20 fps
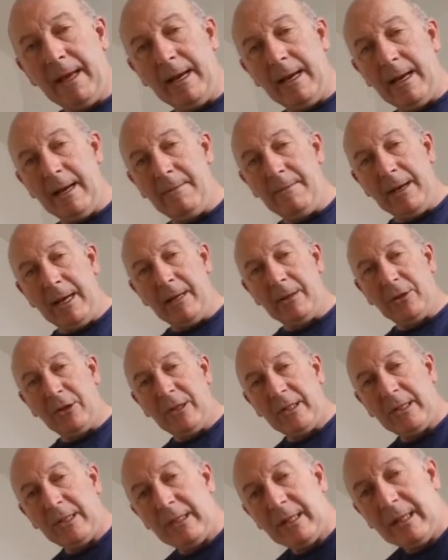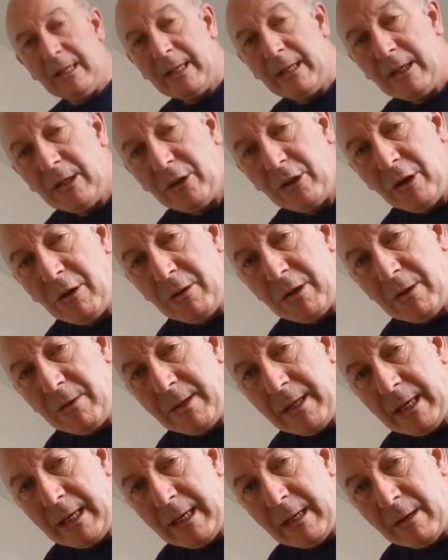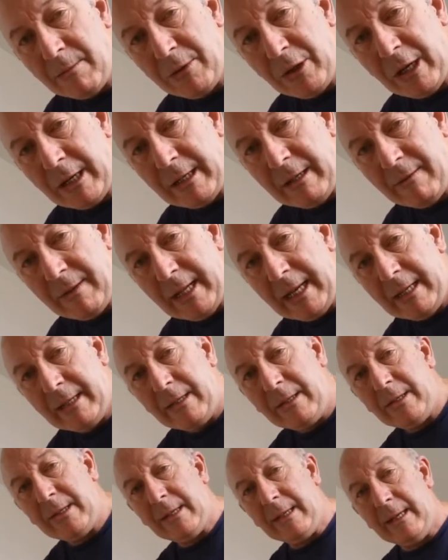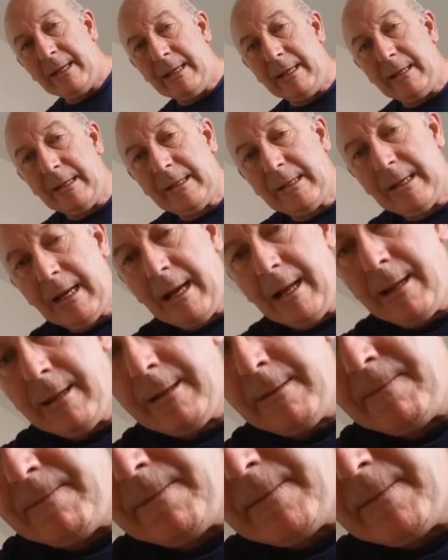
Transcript: Um, I'll just show you the objective lens in itself.